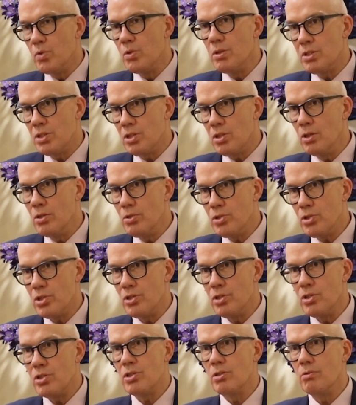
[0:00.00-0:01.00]

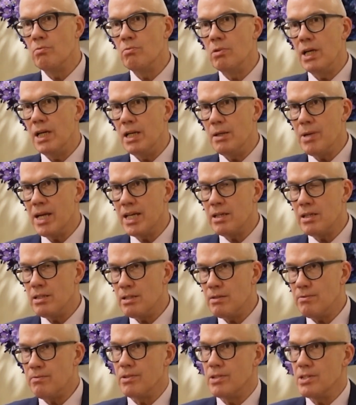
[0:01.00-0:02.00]
solutions that really make a
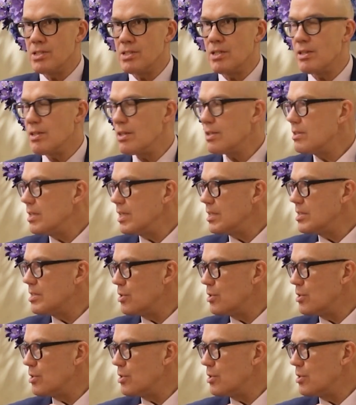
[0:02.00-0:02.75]
difference to the things